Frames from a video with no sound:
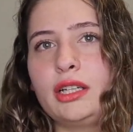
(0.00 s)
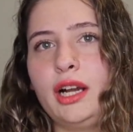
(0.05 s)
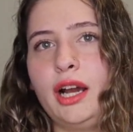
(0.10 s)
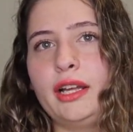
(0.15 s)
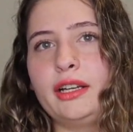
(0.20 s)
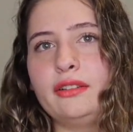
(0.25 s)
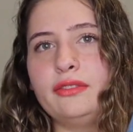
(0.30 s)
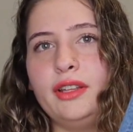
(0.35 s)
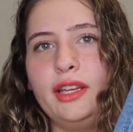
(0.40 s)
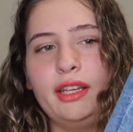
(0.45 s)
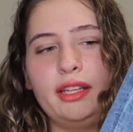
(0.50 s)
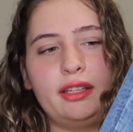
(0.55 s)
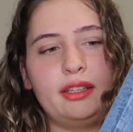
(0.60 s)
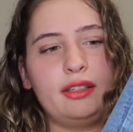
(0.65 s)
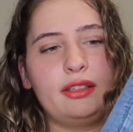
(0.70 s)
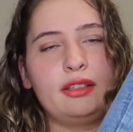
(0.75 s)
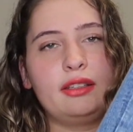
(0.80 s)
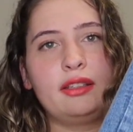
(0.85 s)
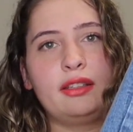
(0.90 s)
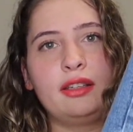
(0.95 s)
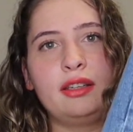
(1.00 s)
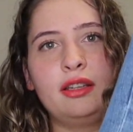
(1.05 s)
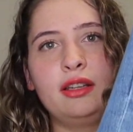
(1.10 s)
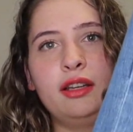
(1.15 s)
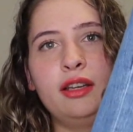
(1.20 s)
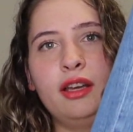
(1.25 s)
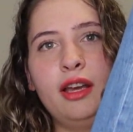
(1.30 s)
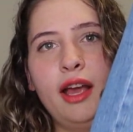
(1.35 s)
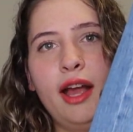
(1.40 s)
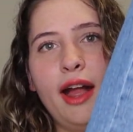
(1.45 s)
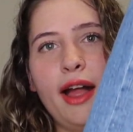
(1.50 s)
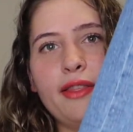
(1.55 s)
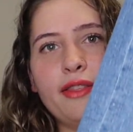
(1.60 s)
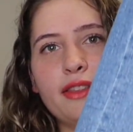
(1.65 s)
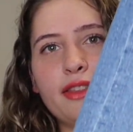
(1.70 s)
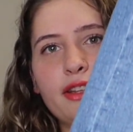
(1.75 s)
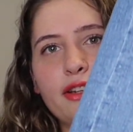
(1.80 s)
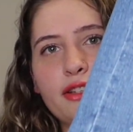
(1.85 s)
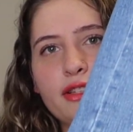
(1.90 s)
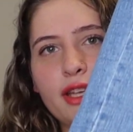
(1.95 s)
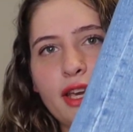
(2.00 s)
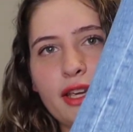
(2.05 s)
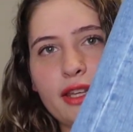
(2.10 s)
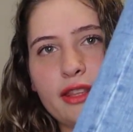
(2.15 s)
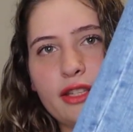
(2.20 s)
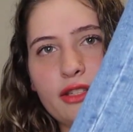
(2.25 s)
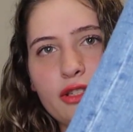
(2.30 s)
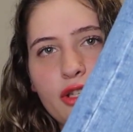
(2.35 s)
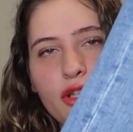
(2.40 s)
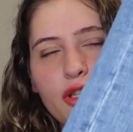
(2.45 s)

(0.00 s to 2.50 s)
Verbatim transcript: kind of like and then there's like these